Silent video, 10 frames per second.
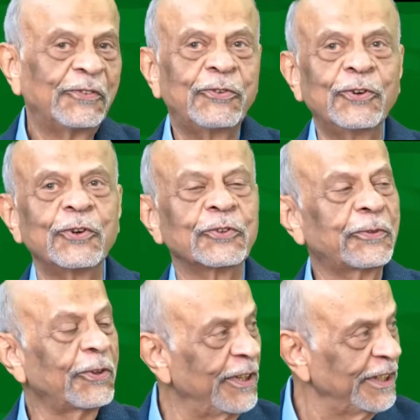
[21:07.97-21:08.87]
Food was
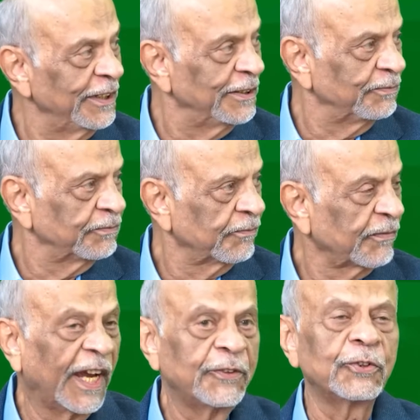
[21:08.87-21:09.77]
provided.
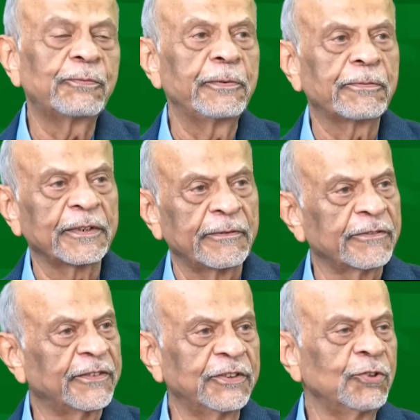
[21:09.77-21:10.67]
I took people,
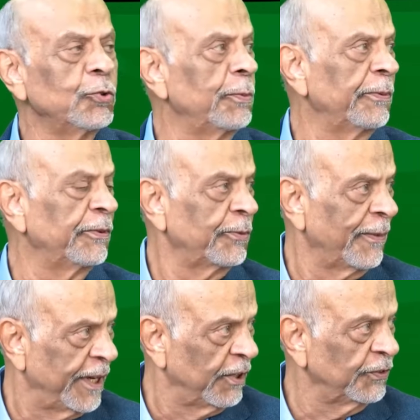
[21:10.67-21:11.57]
about 32 people, to
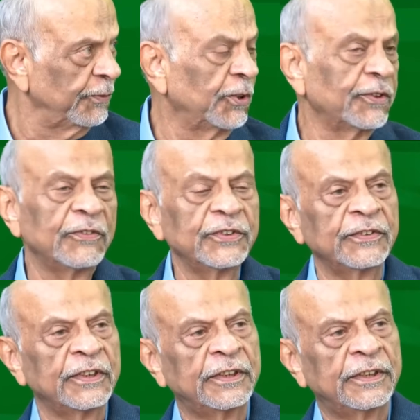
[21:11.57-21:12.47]
my houses, both houses.
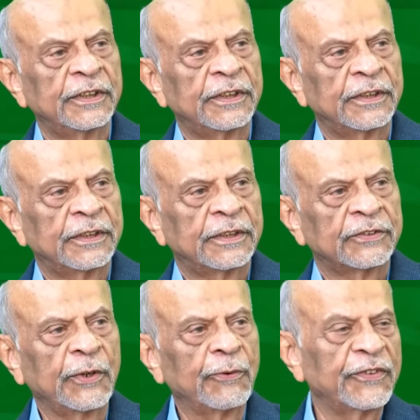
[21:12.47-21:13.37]

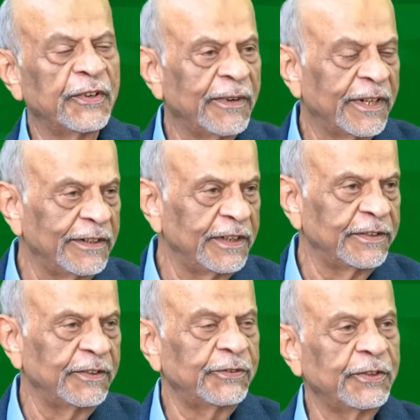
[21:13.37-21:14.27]
Some of them my
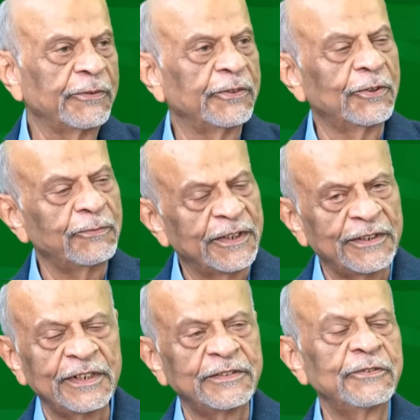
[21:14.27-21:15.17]
relatives, some of not my
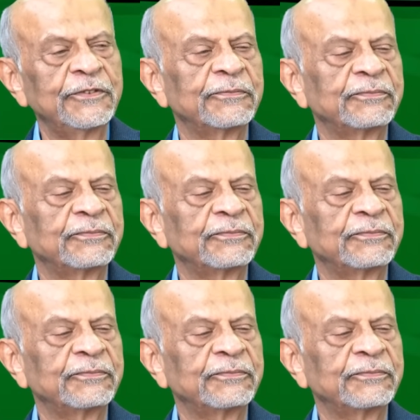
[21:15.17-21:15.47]
relatives.